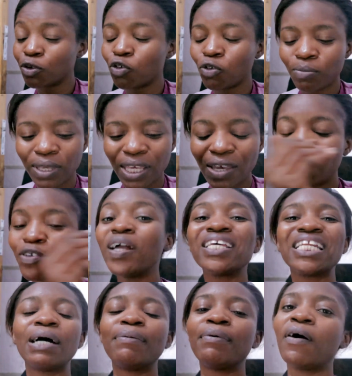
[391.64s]
know me, if you know
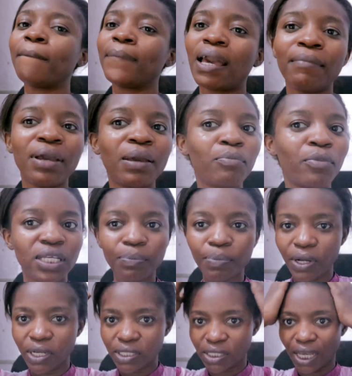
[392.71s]
anything about me, I'm a morning
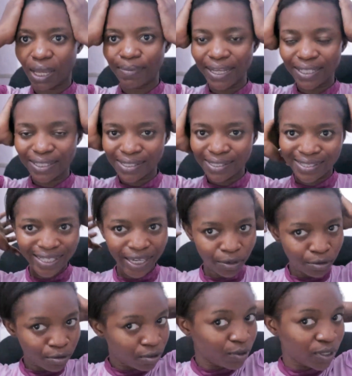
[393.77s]
person. I'm like
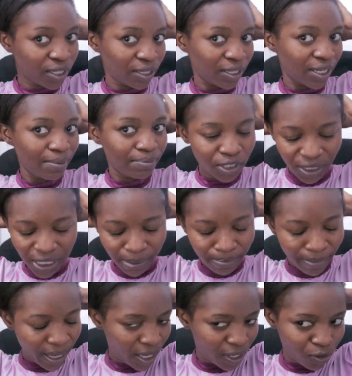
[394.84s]
zero. Okay, let me just let my
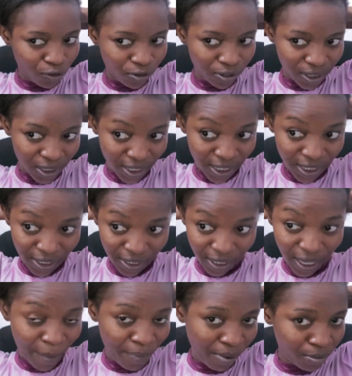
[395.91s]
hair go, because it's,
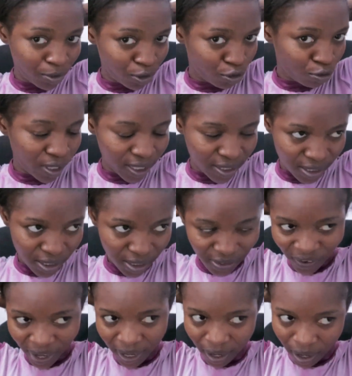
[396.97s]
I promise you, look at it, it's
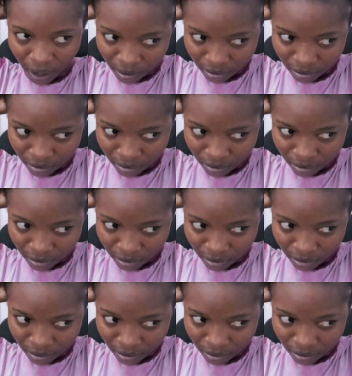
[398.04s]
finer